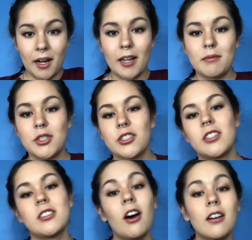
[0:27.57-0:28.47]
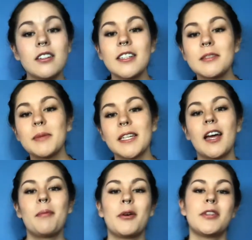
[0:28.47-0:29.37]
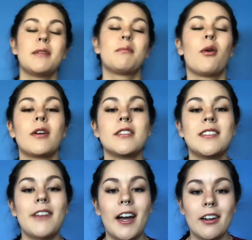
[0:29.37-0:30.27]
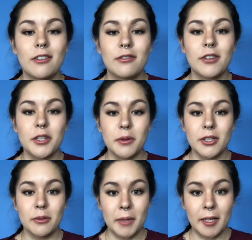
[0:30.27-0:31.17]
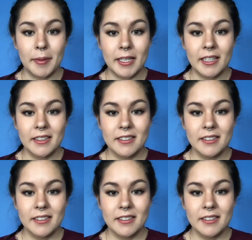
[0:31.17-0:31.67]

I'm just going to talk a little bit about the importance of iron for you and your baby.